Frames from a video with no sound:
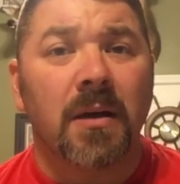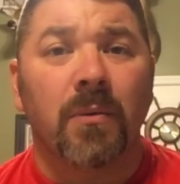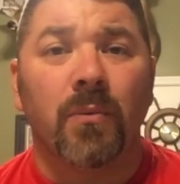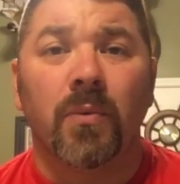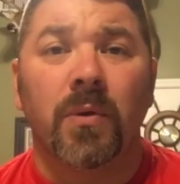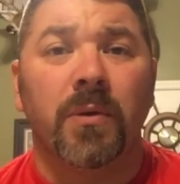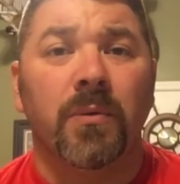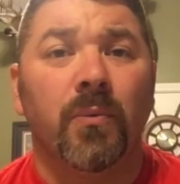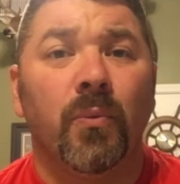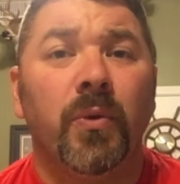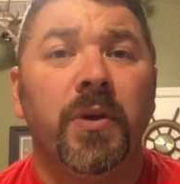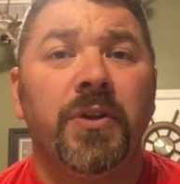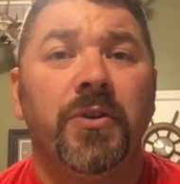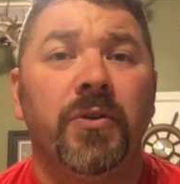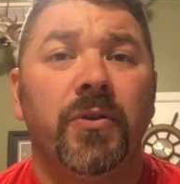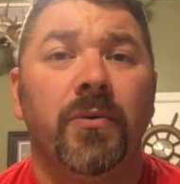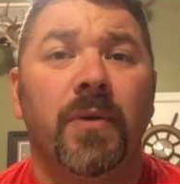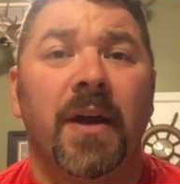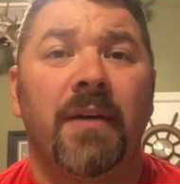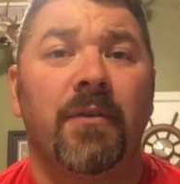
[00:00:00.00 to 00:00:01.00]
we
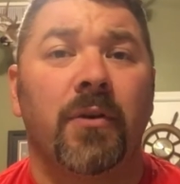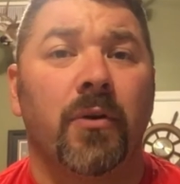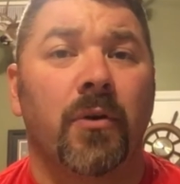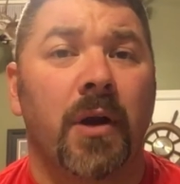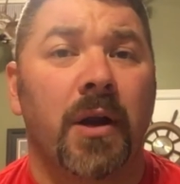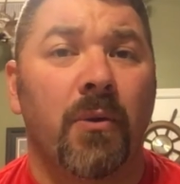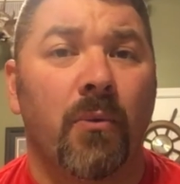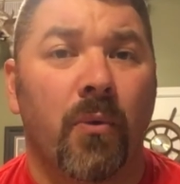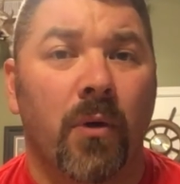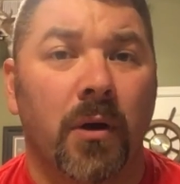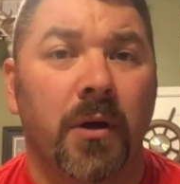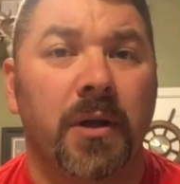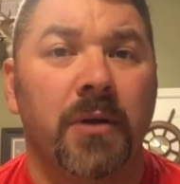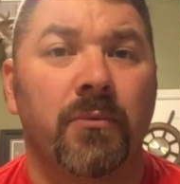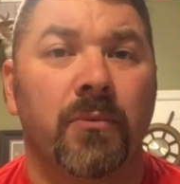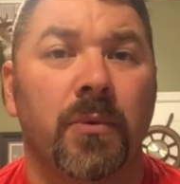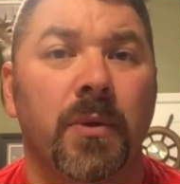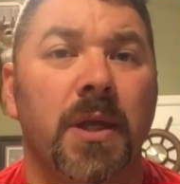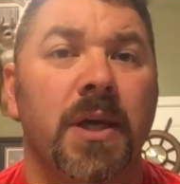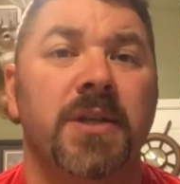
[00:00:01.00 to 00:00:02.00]
do have a great
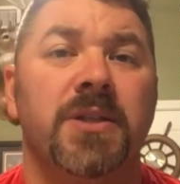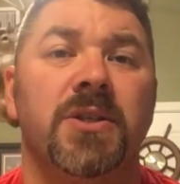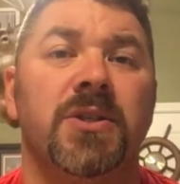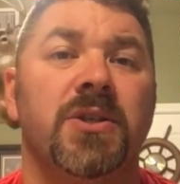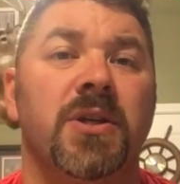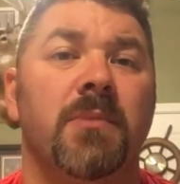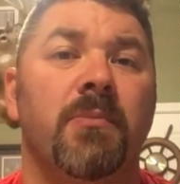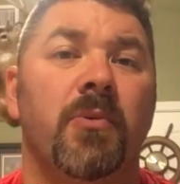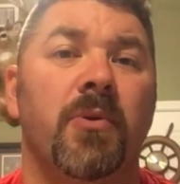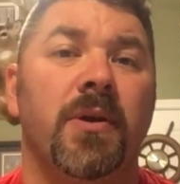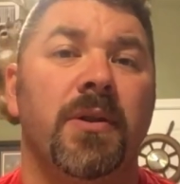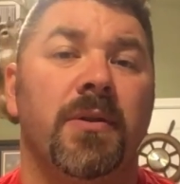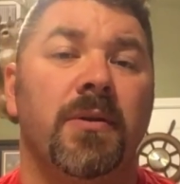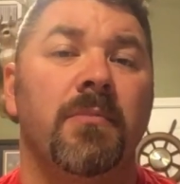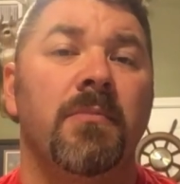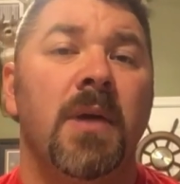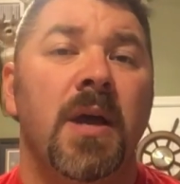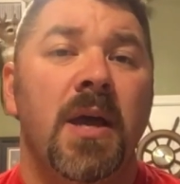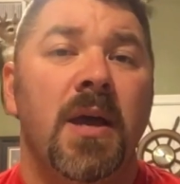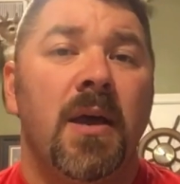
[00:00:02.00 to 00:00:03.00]
working relationship with
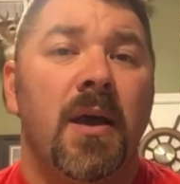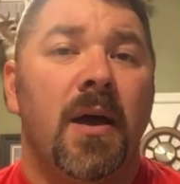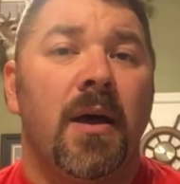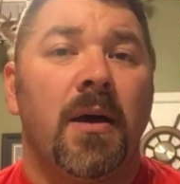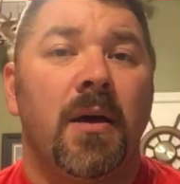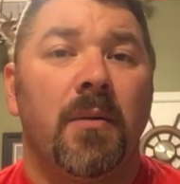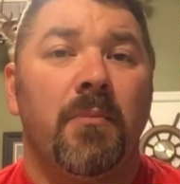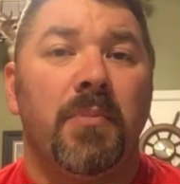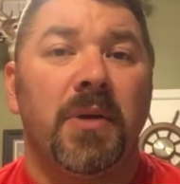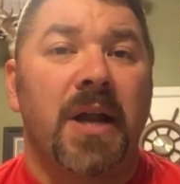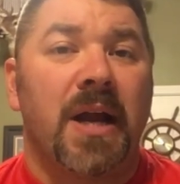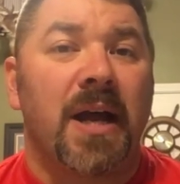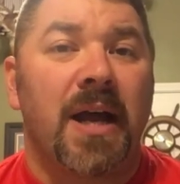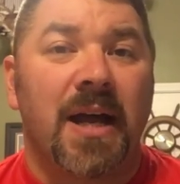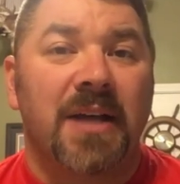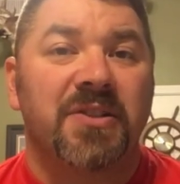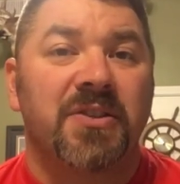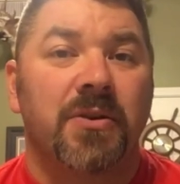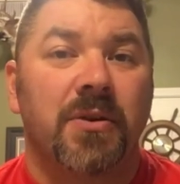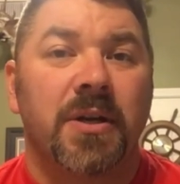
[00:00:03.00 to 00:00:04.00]
them. But
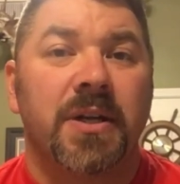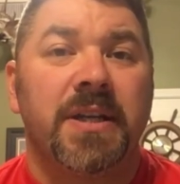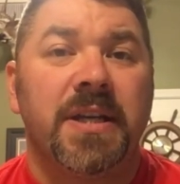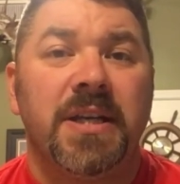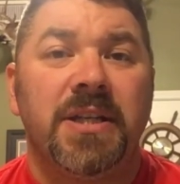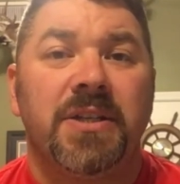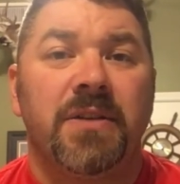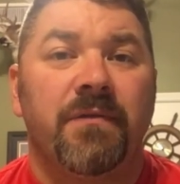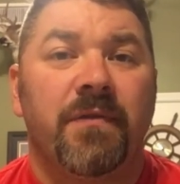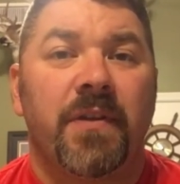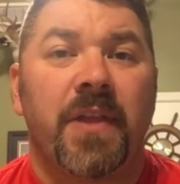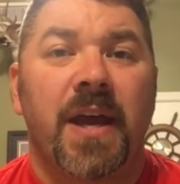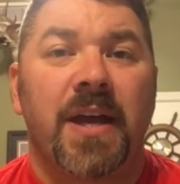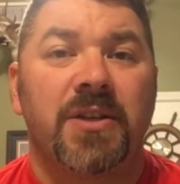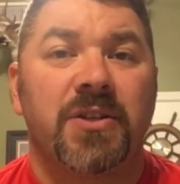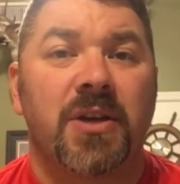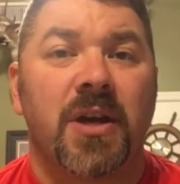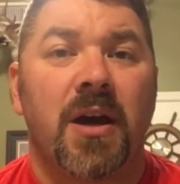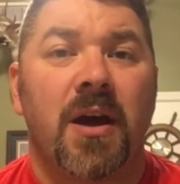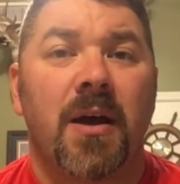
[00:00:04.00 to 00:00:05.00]
I started teaching for
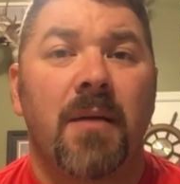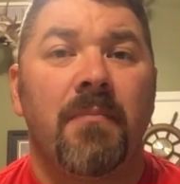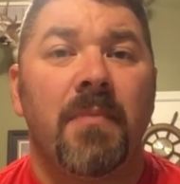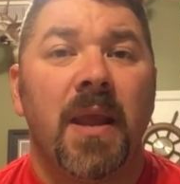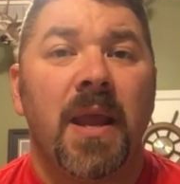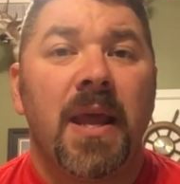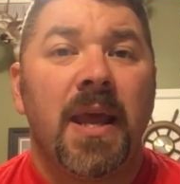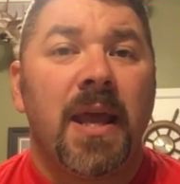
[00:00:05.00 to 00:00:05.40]
that shop,